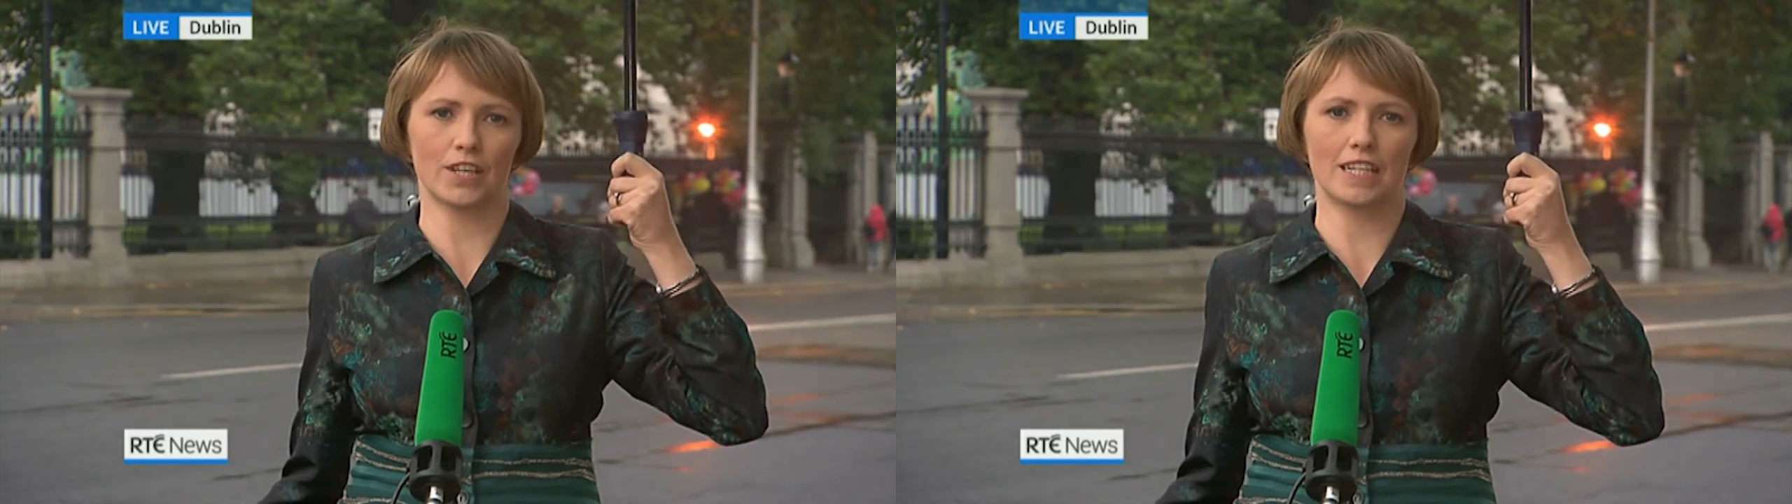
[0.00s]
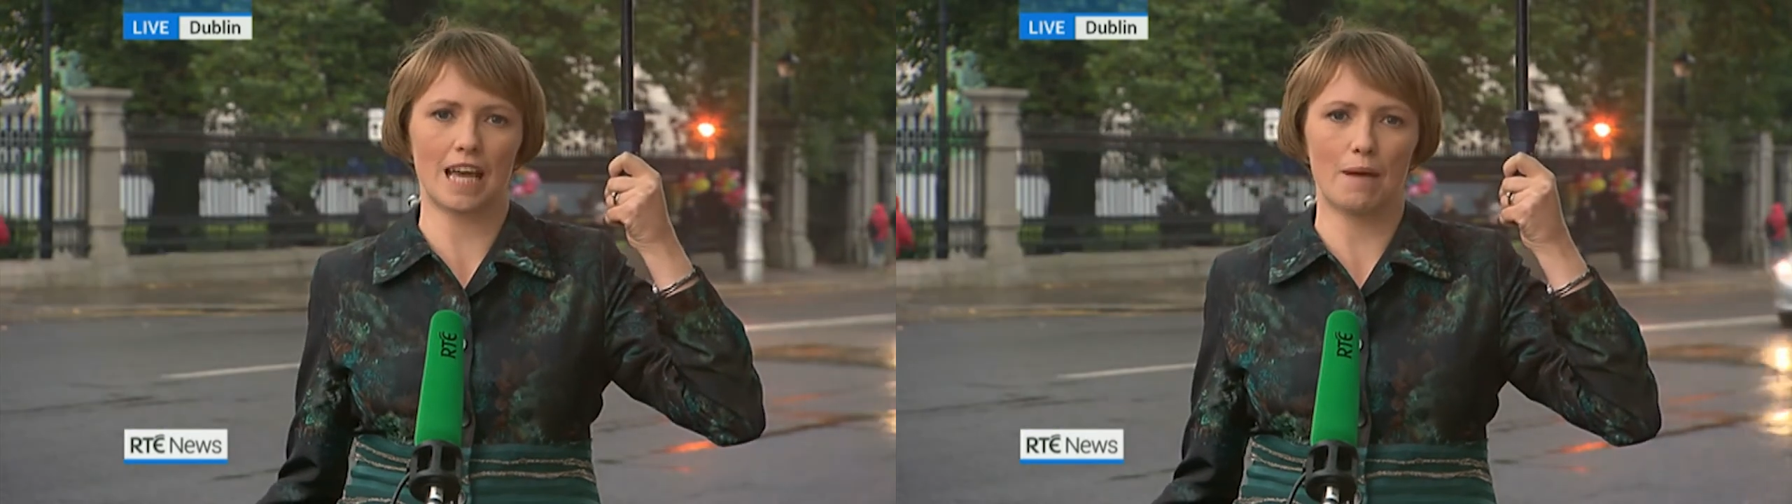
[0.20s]

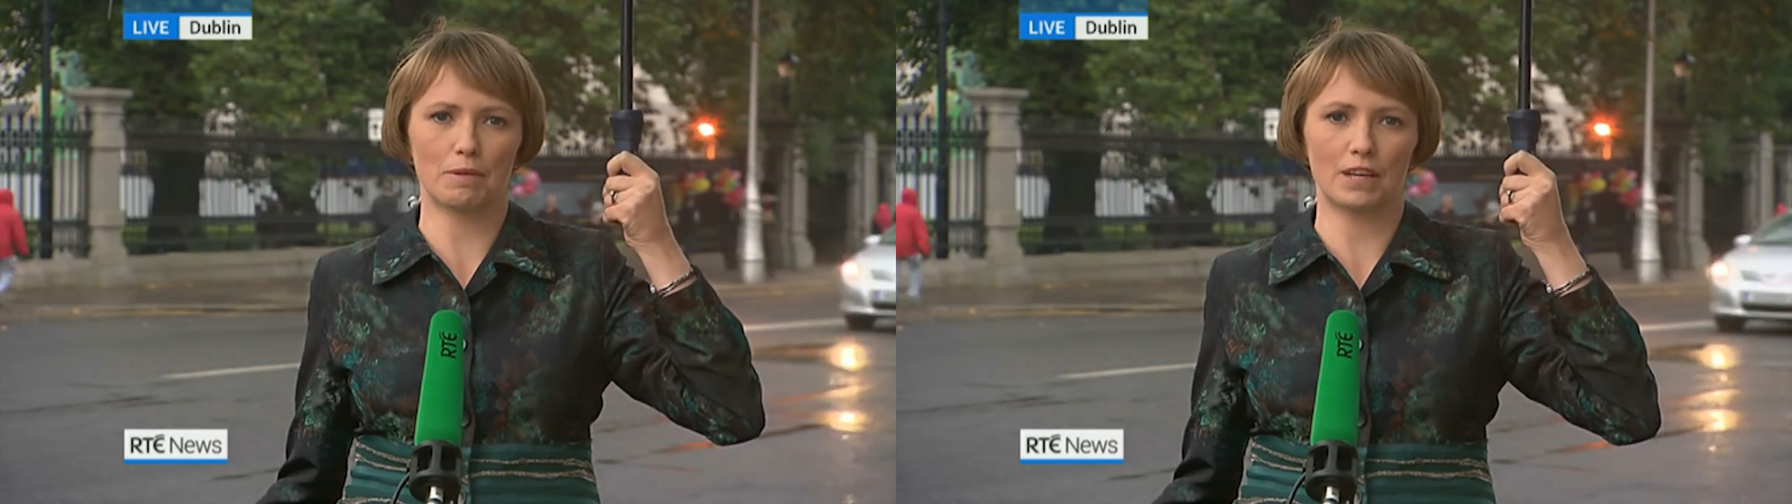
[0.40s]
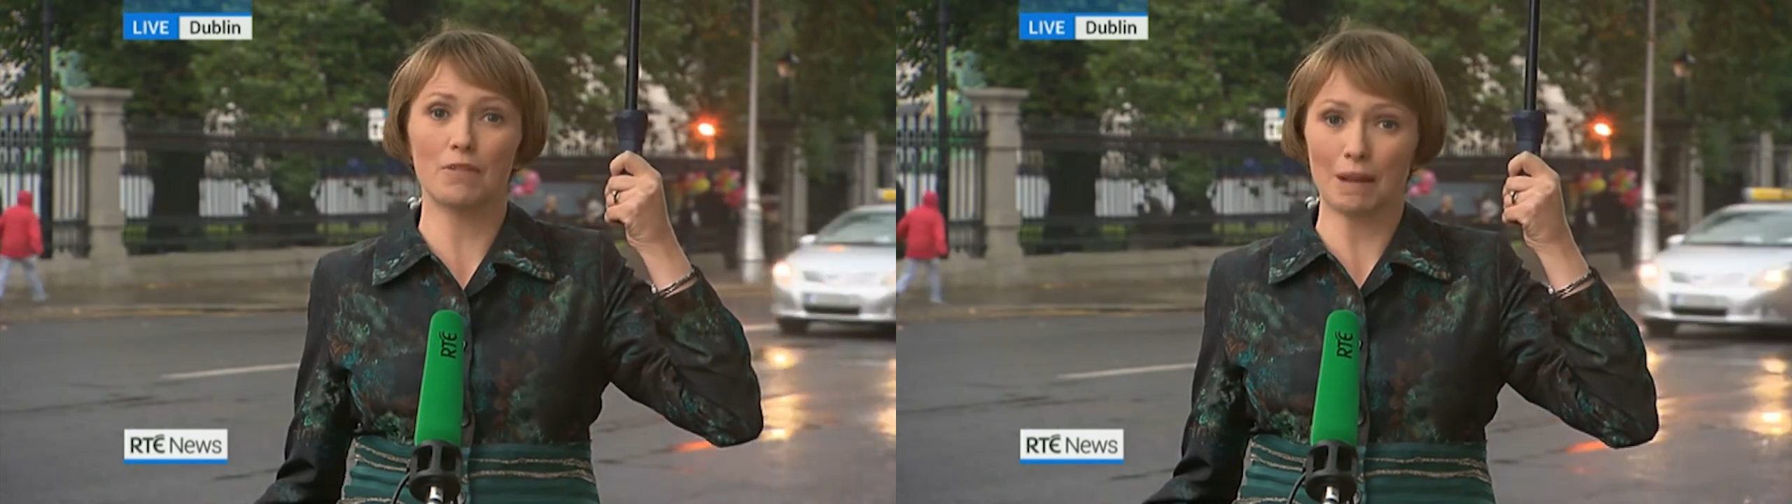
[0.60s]
Night
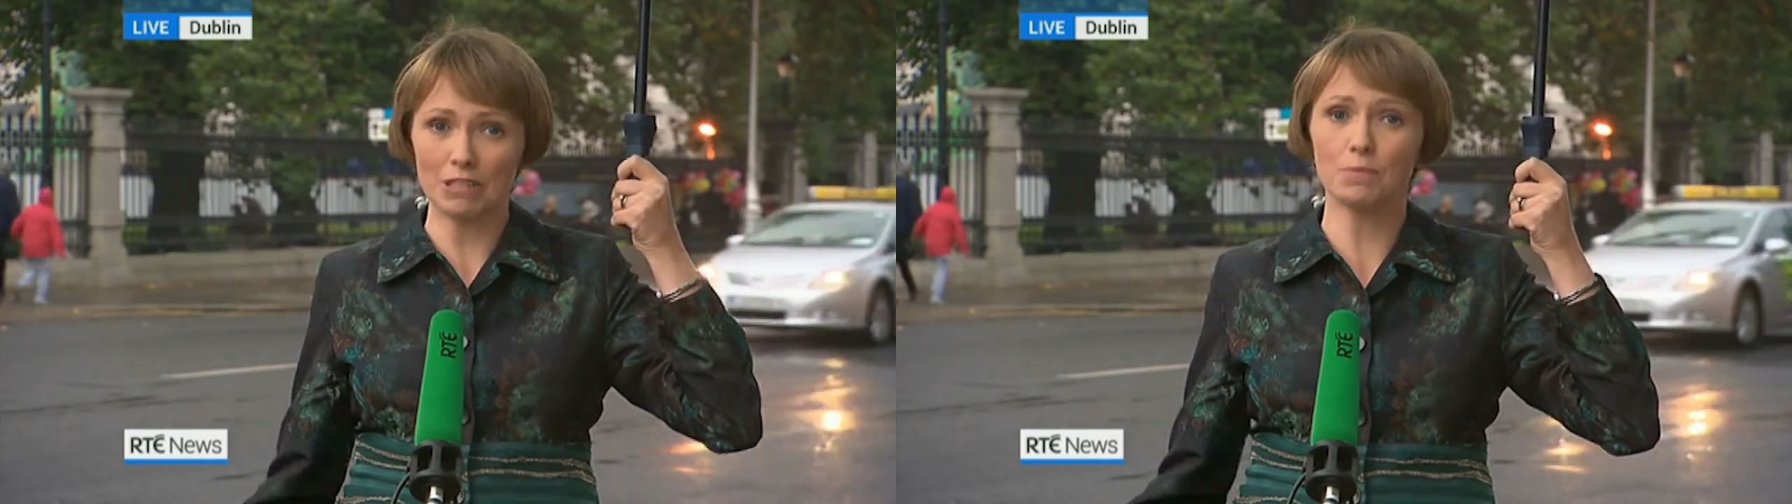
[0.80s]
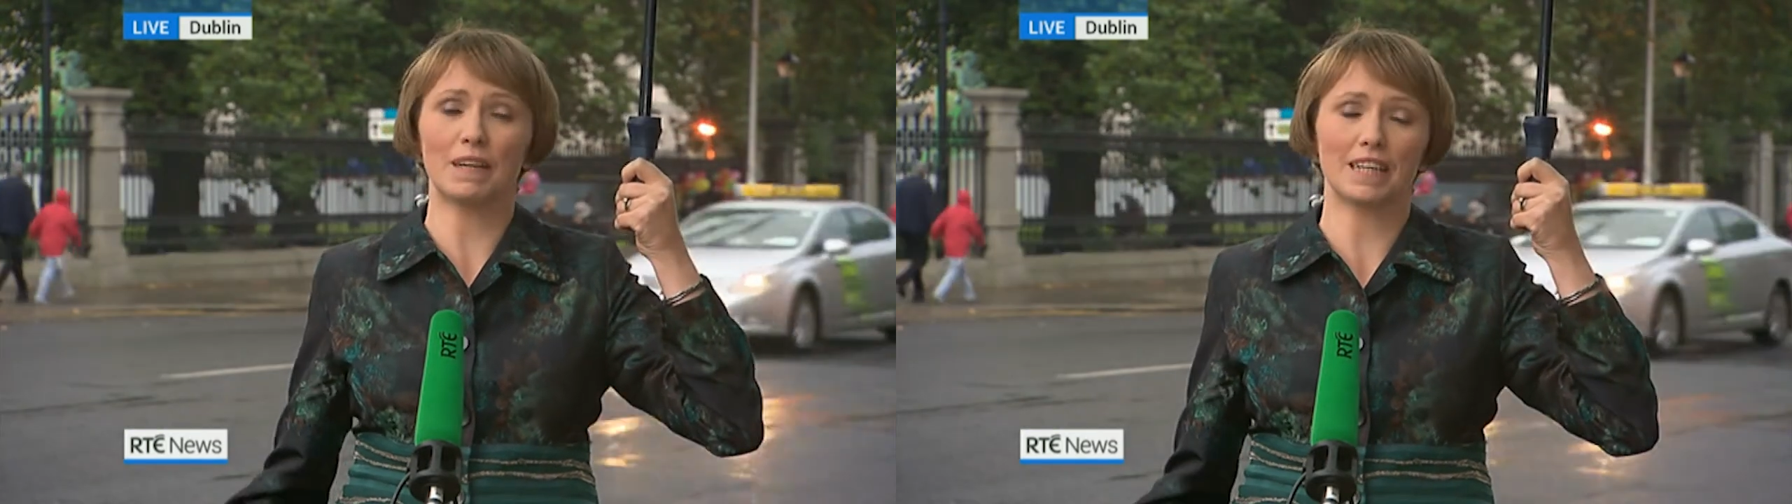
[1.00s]
happen
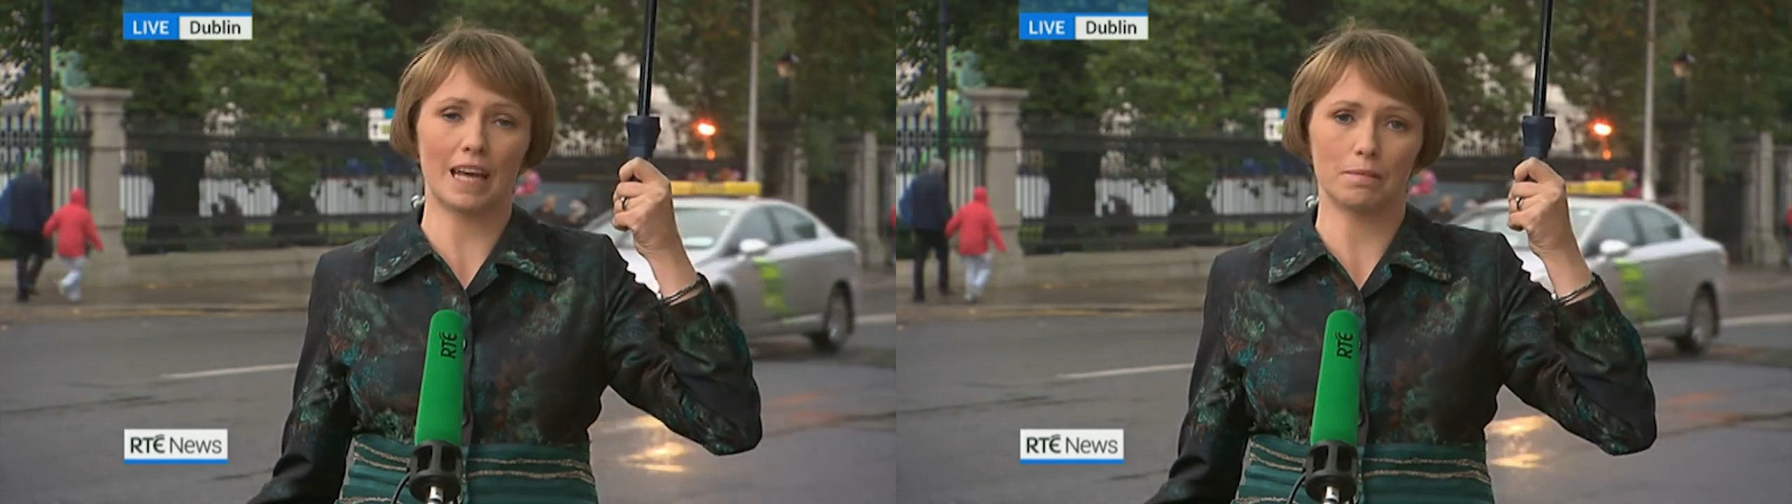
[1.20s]
around about now,